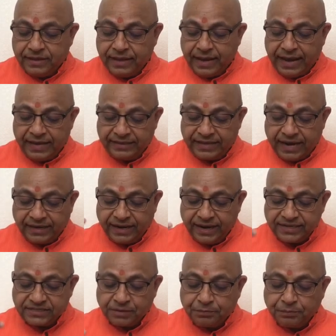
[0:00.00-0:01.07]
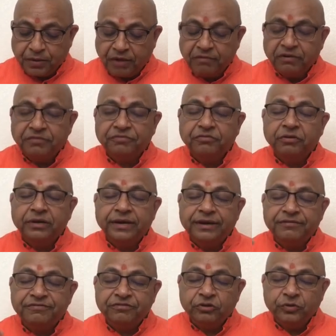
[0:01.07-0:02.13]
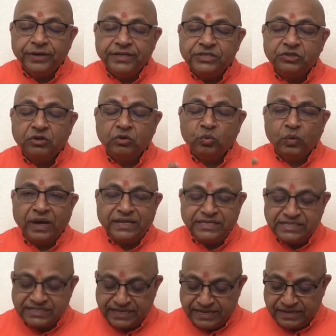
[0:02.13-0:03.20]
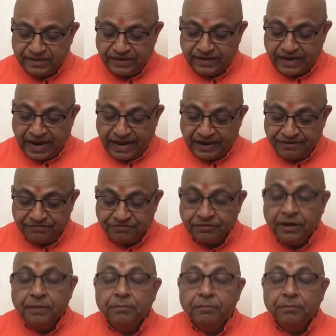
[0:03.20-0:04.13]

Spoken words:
and that has a powerful influence on one's inner life.